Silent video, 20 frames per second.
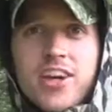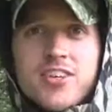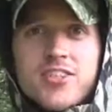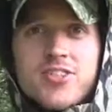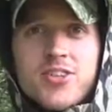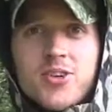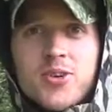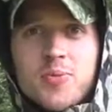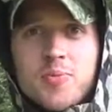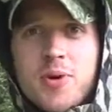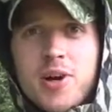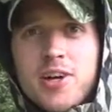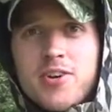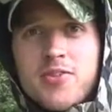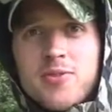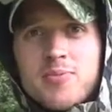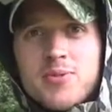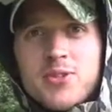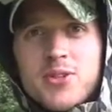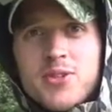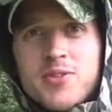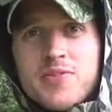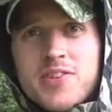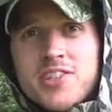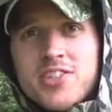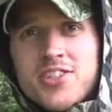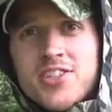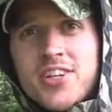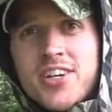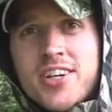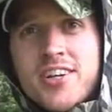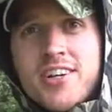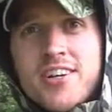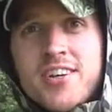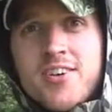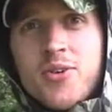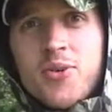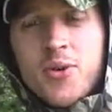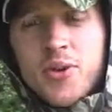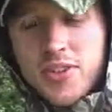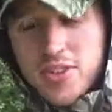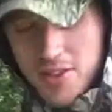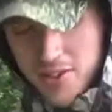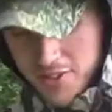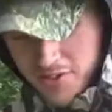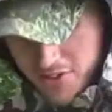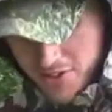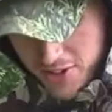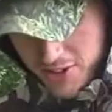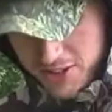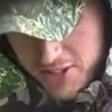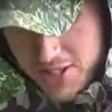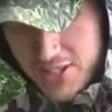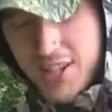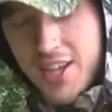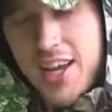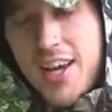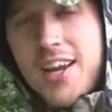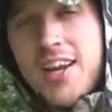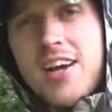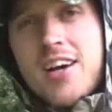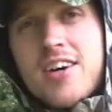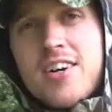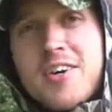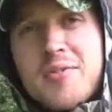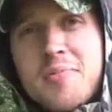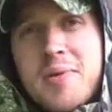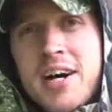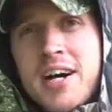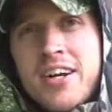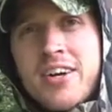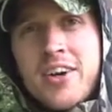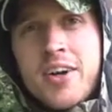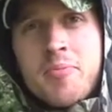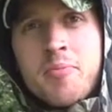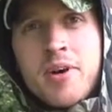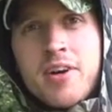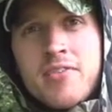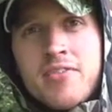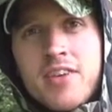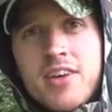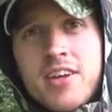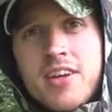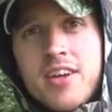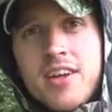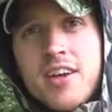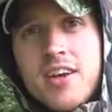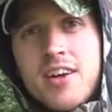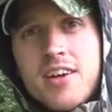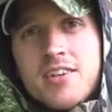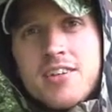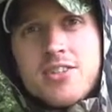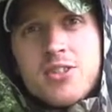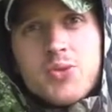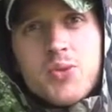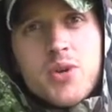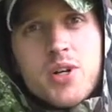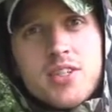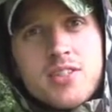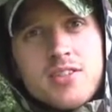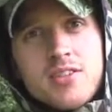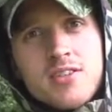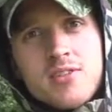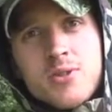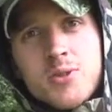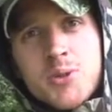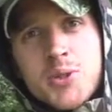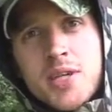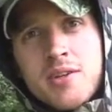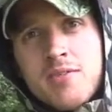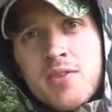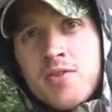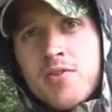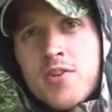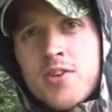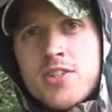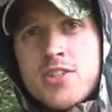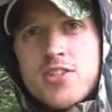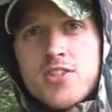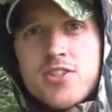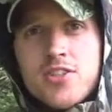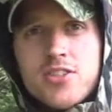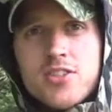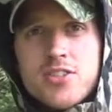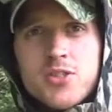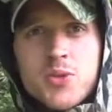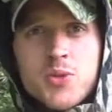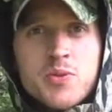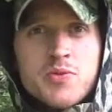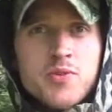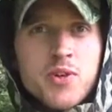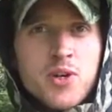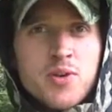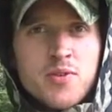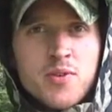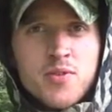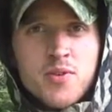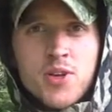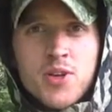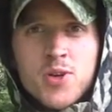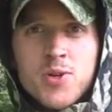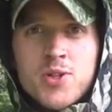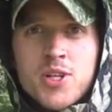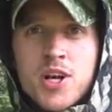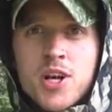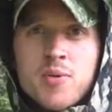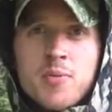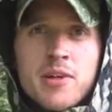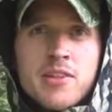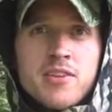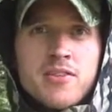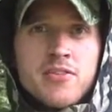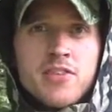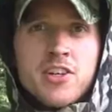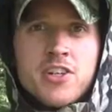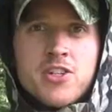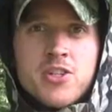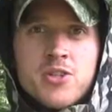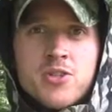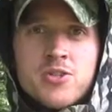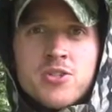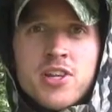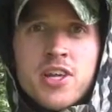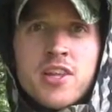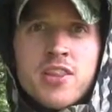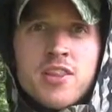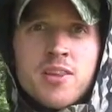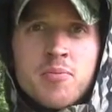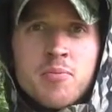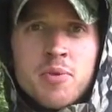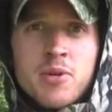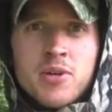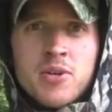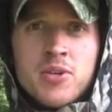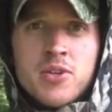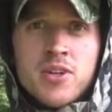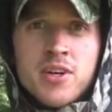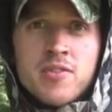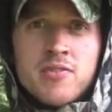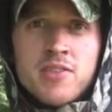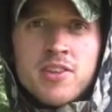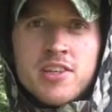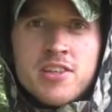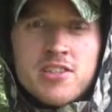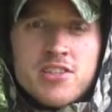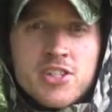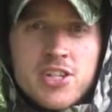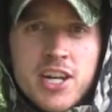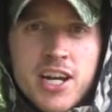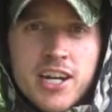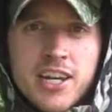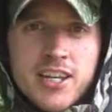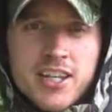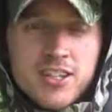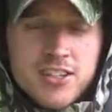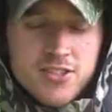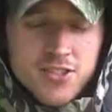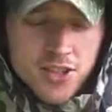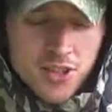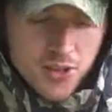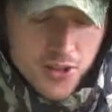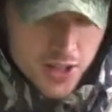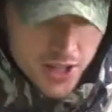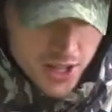so Mark from Soul Adventure here with the first Lite Uncompahgre Puffy. Just wanted to give a first look, sort of overview, talk about the features and the build of this jacket. So